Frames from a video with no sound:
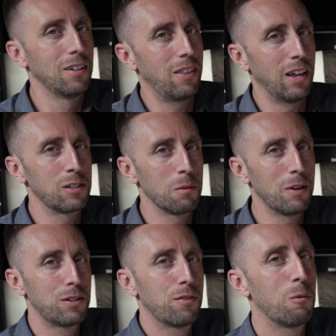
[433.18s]
Thanks so
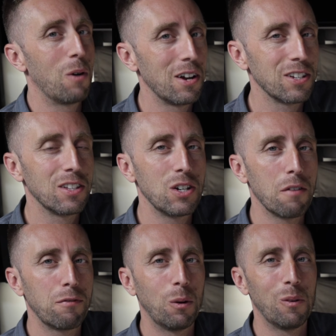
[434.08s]
much for watching the
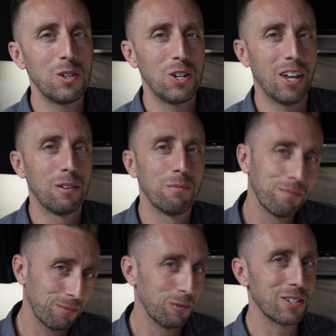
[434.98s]
Jeff Fuel Only channel.
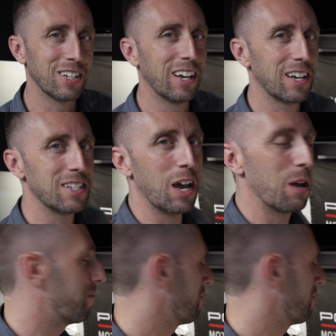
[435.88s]
We'll see you next time.